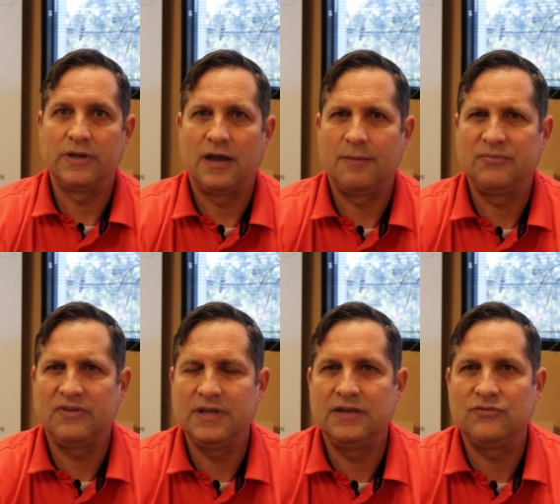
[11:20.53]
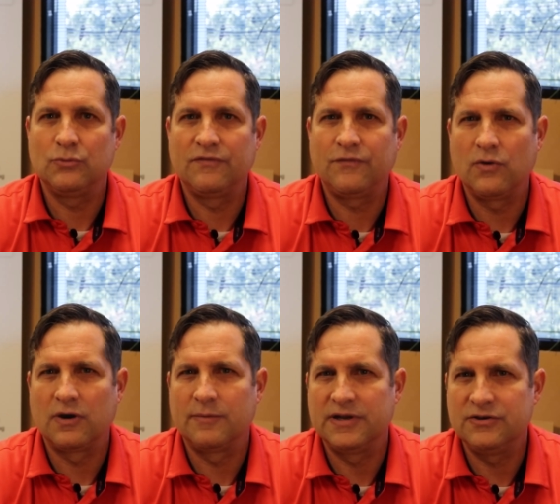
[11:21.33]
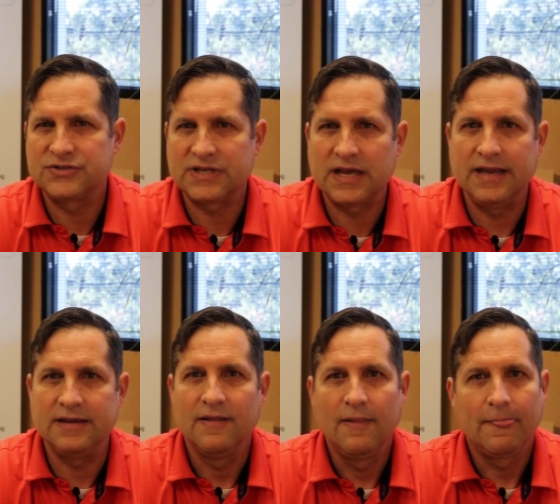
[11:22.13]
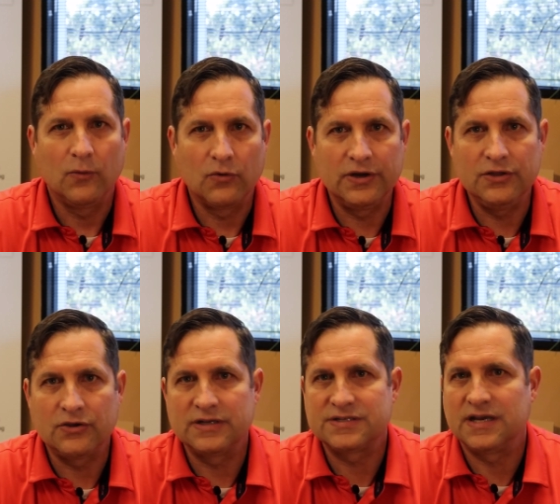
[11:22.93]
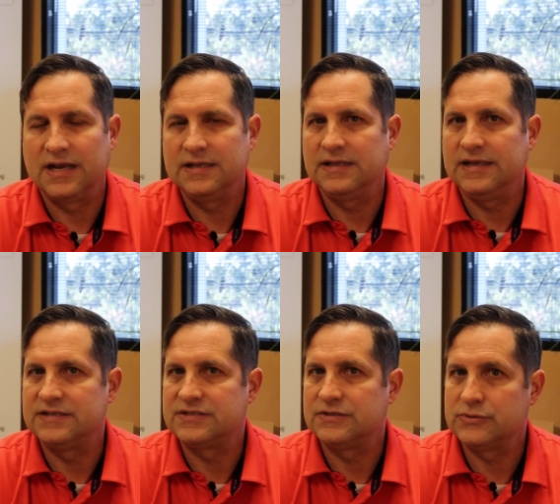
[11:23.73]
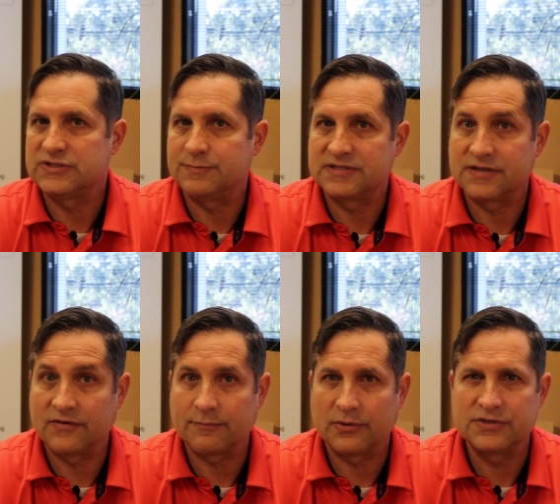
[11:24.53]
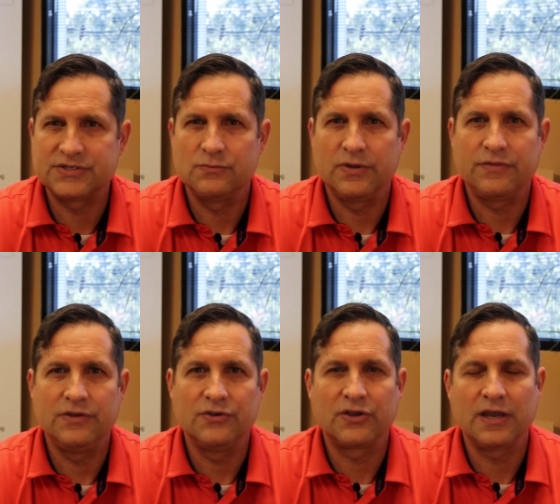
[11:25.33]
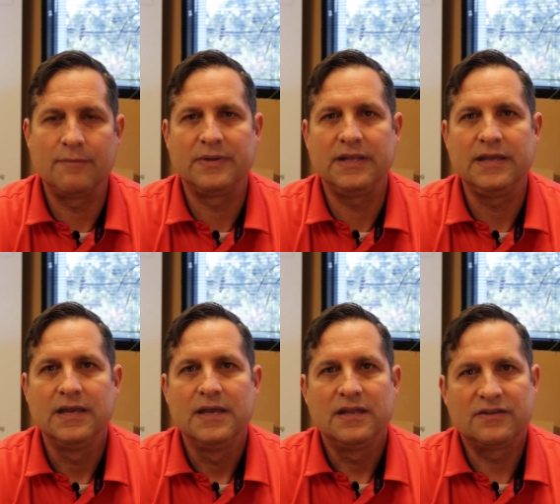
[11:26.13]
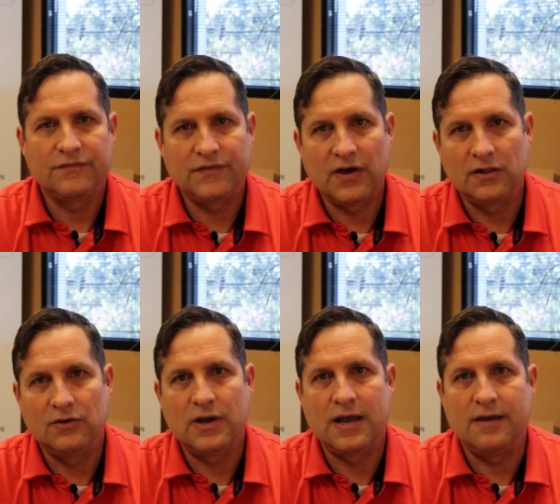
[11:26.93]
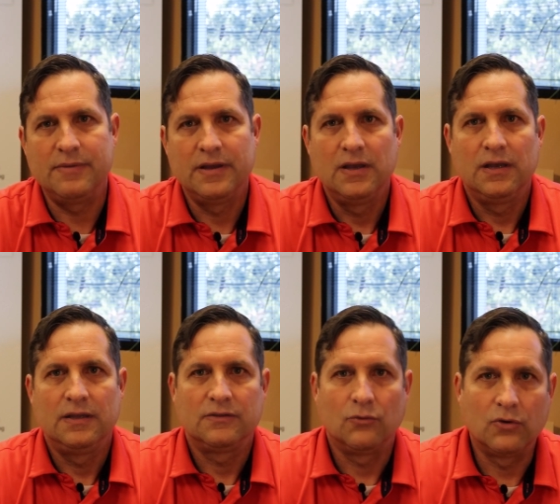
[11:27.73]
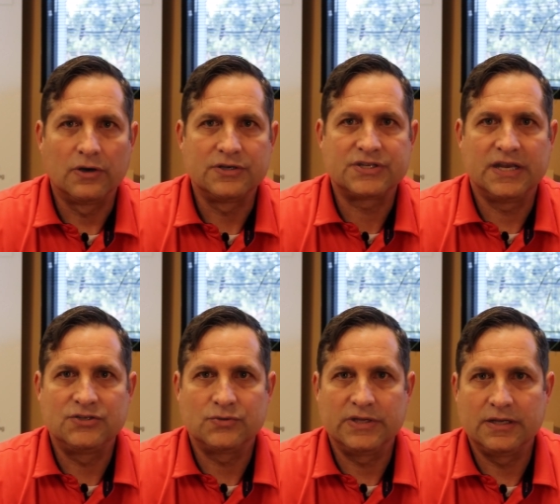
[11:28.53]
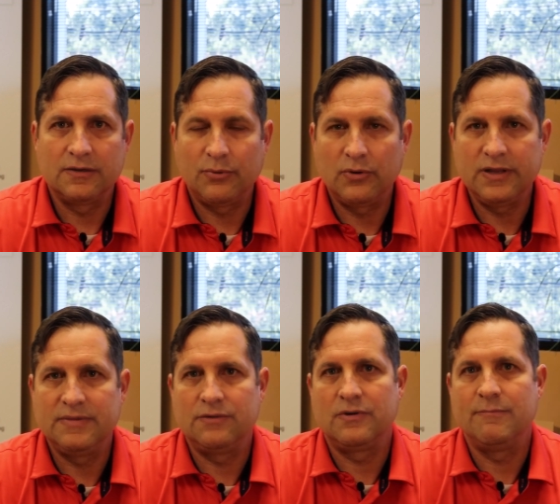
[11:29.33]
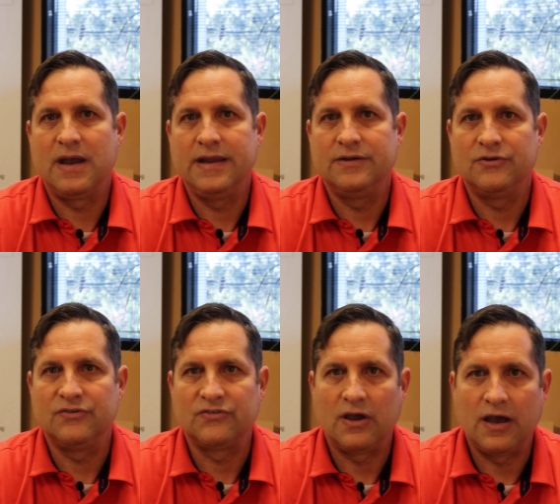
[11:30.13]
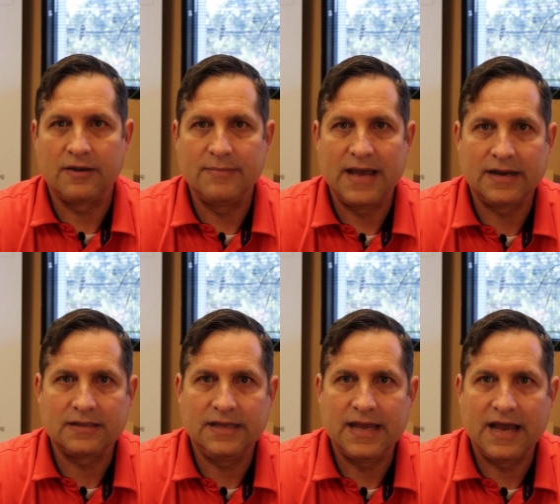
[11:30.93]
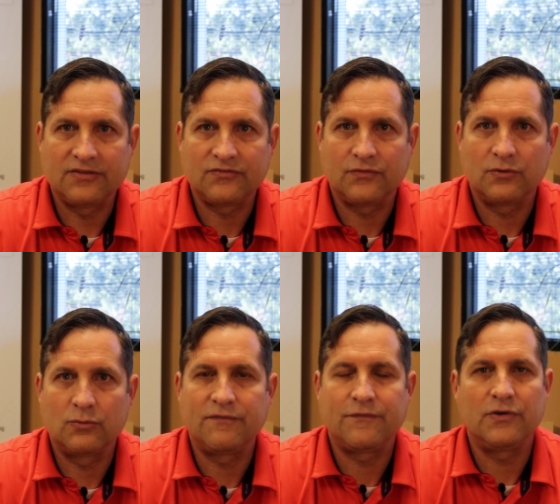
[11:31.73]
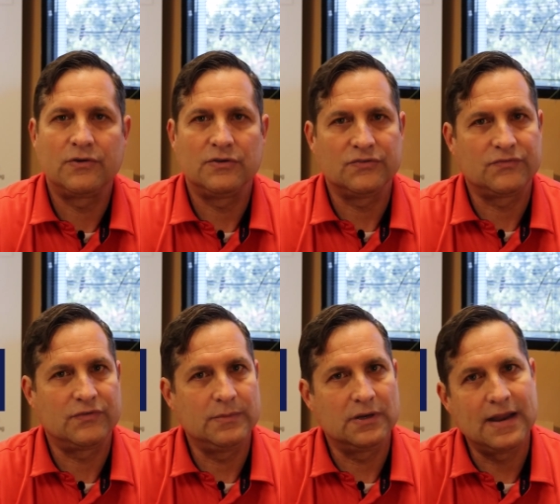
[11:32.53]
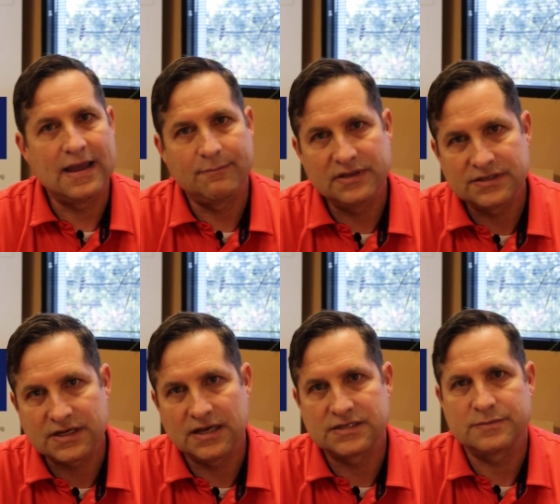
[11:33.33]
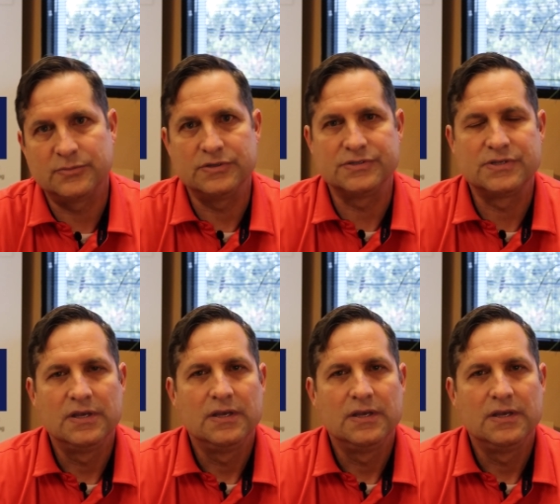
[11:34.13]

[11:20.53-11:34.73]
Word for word: opts in to a form on your site, or you can assign leads to a specific person within your company to follow up, or scheduling an appointment reminders, automatically ask for referrals from your happiest customers.